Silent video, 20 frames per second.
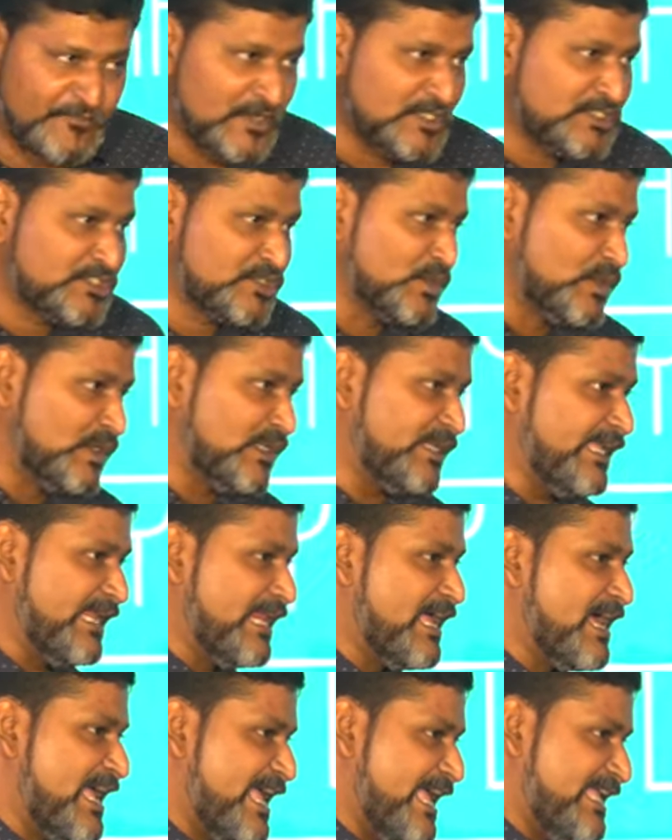powerful
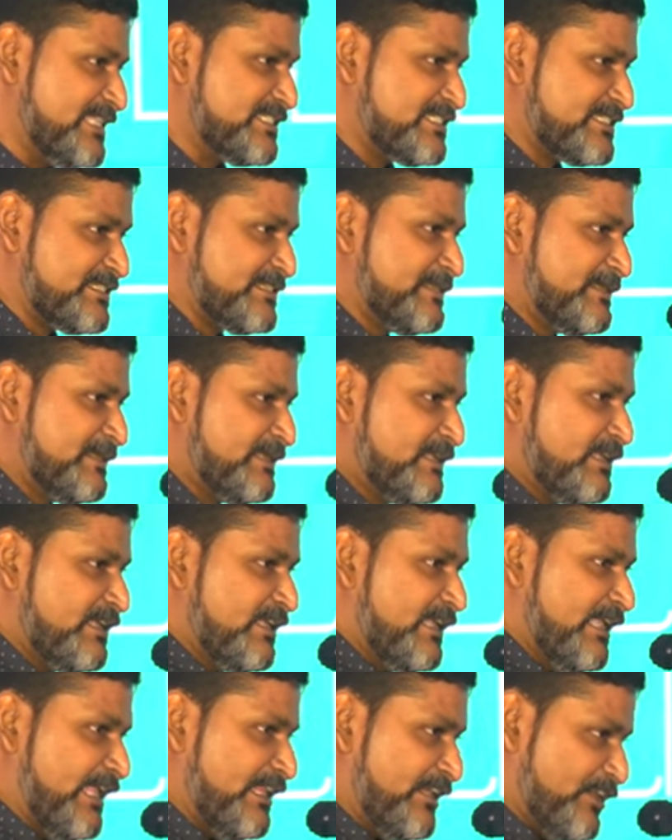tool in our hands,
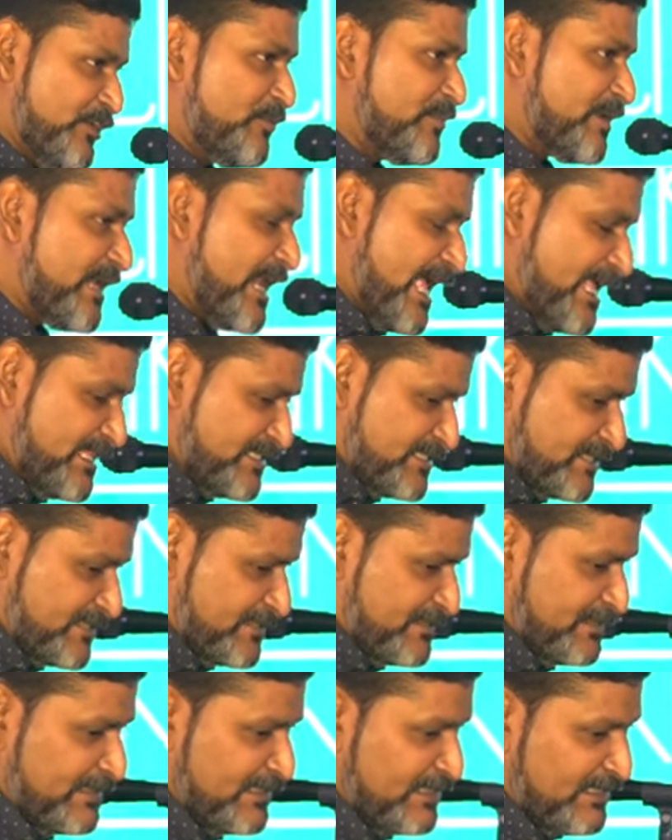in human
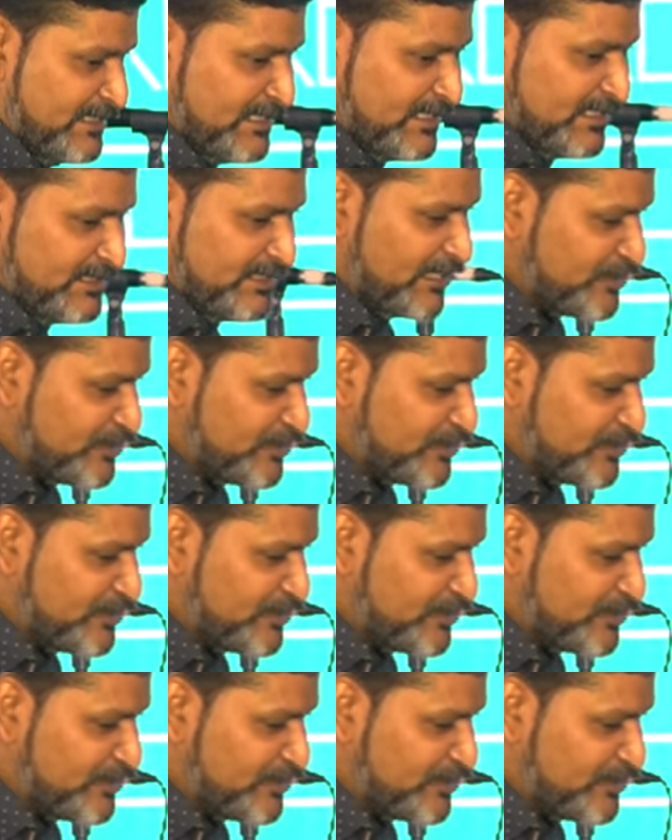hands,